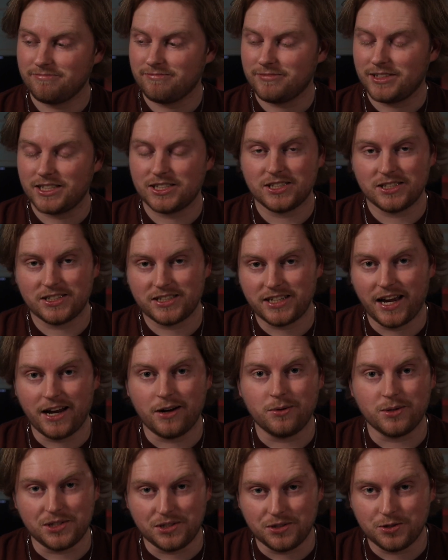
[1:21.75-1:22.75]
let's just say I
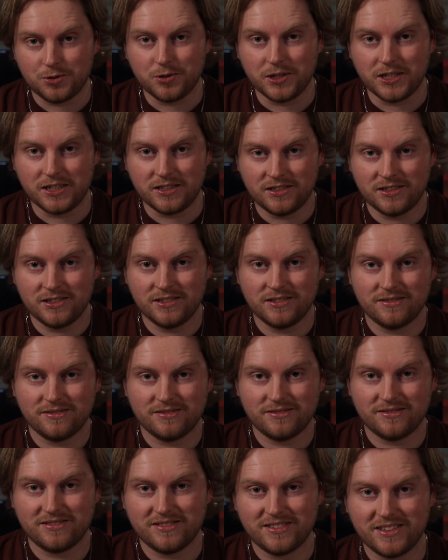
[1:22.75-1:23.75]
was intrigued.
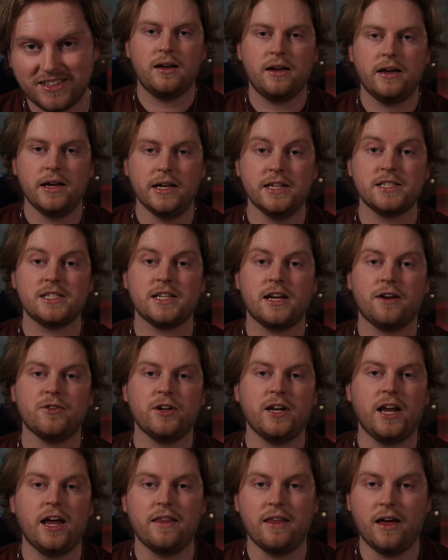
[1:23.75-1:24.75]
It isn't every
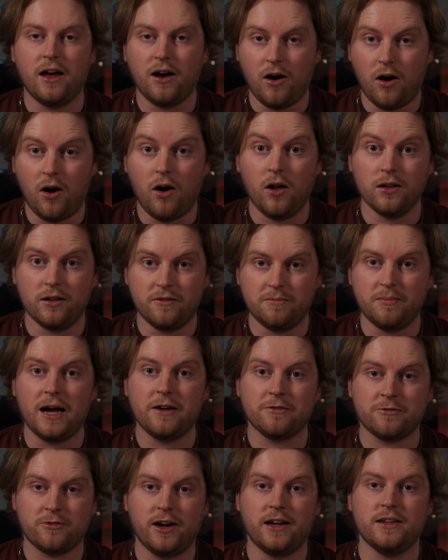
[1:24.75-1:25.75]
day that all of my
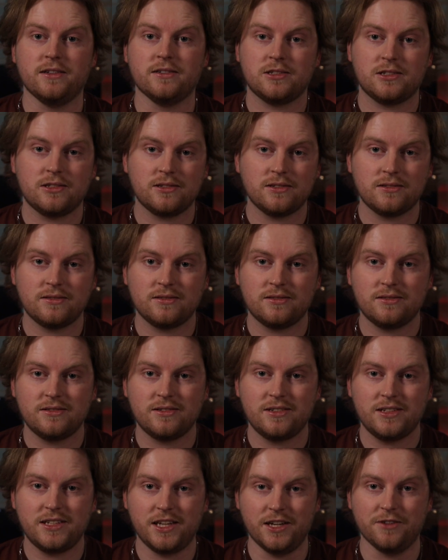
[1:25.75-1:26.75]
friends
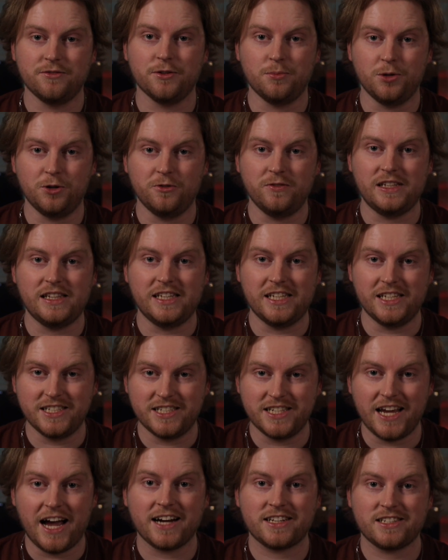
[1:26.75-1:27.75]
give a movie the
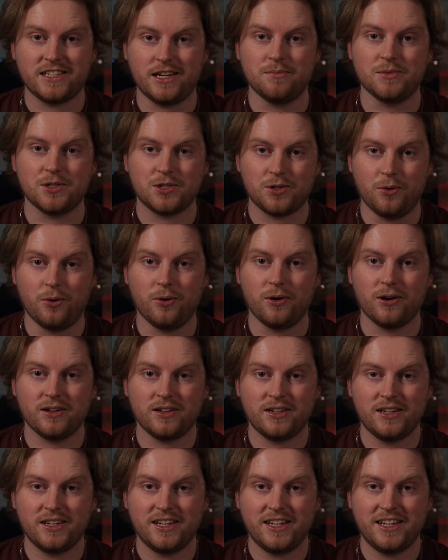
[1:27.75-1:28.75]
exact same score,
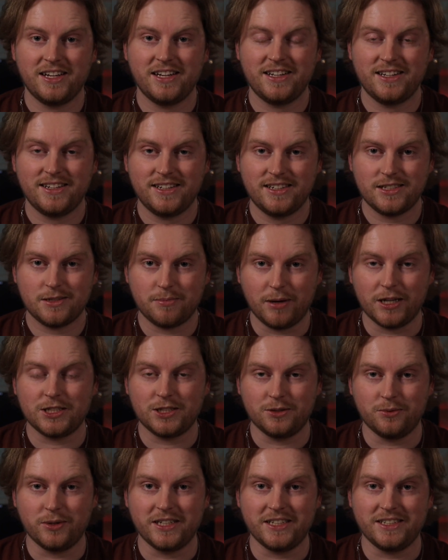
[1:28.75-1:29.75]

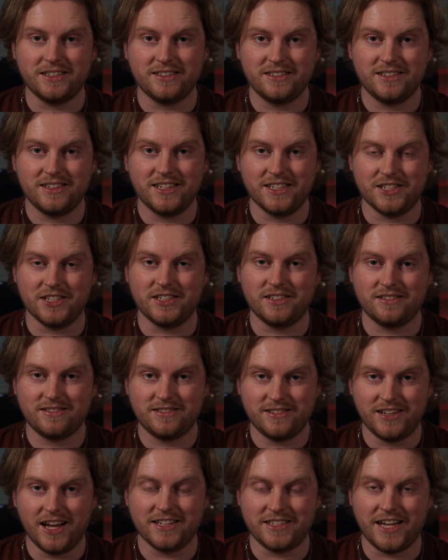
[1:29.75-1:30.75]
especially when it is
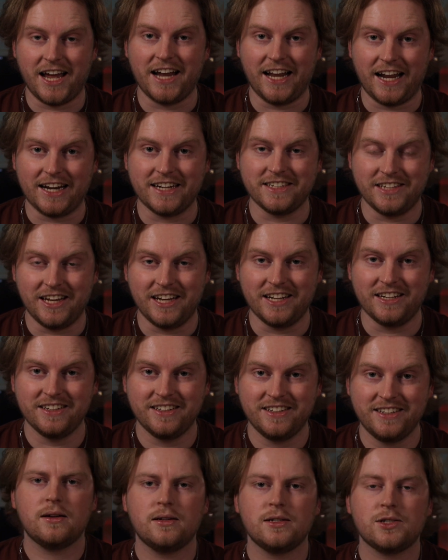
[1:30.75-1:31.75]
a 10 out of
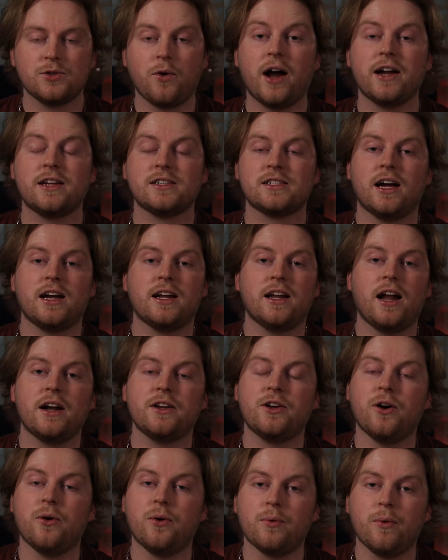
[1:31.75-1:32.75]
10. So I decided I'd
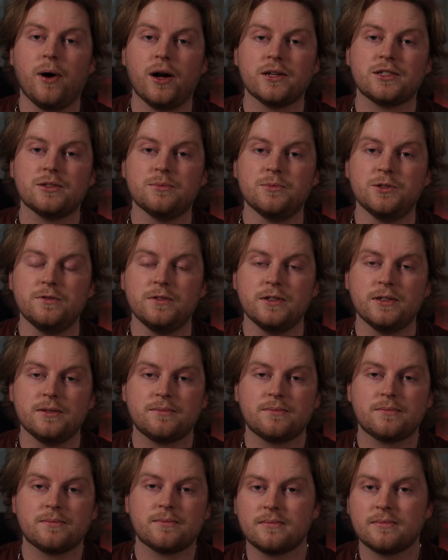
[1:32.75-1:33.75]
go and watch the movie,
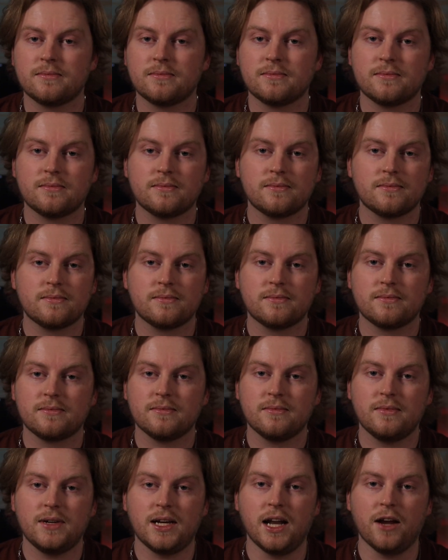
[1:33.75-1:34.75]

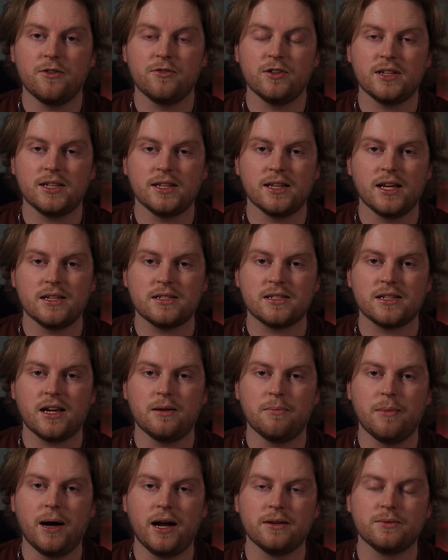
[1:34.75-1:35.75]
and everything they said
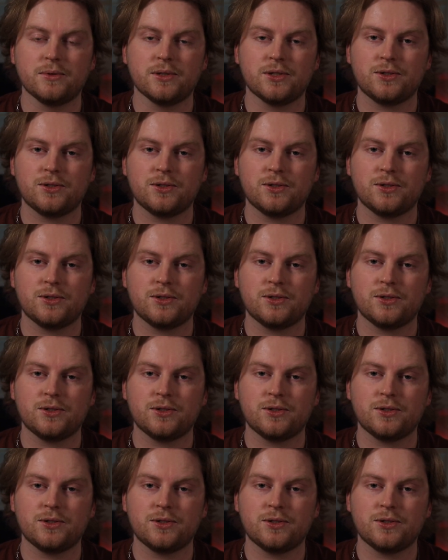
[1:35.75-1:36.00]
about it was